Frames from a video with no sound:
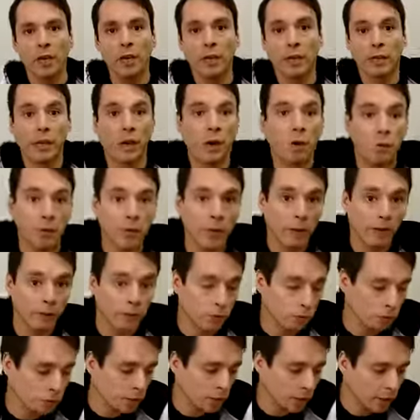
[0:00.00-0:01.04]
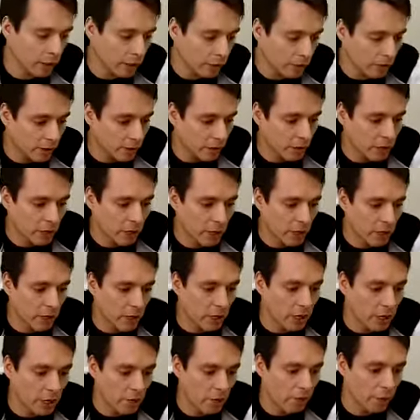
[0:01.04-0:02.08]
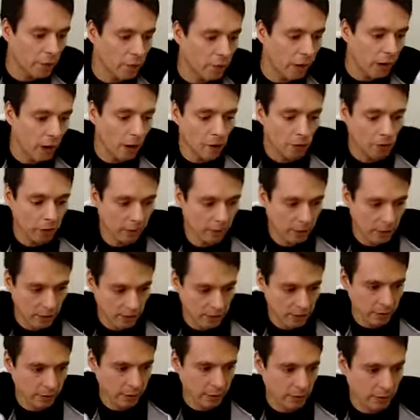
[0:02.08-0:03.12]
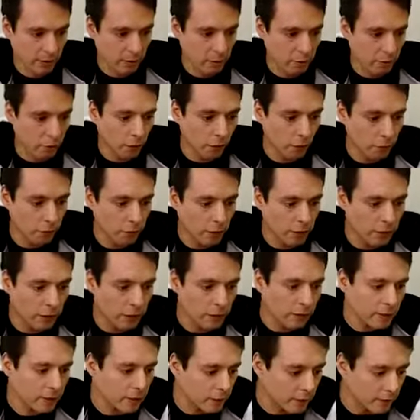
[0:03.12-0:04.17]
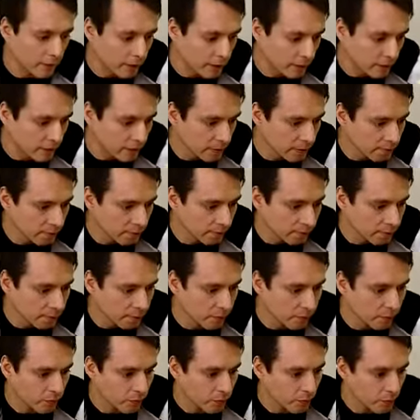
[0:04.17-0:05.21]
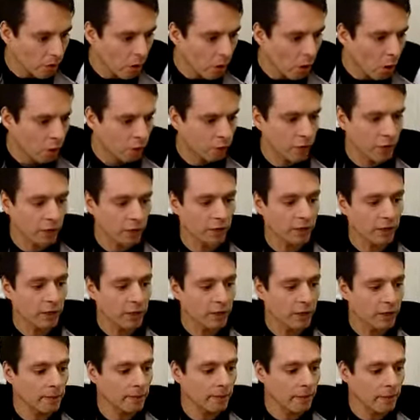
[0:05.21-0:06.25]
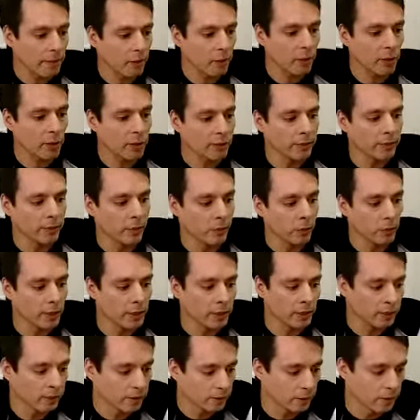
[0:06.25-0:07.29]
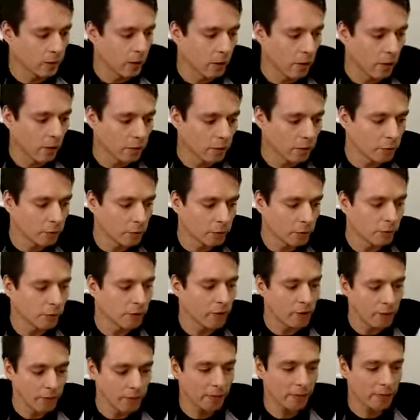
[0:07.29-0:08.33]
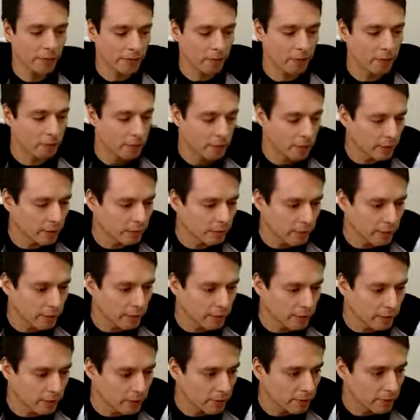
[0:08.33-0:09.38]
Now we have to check if our task fulfills the necessities of the criteria by Willis and Willis of 2007.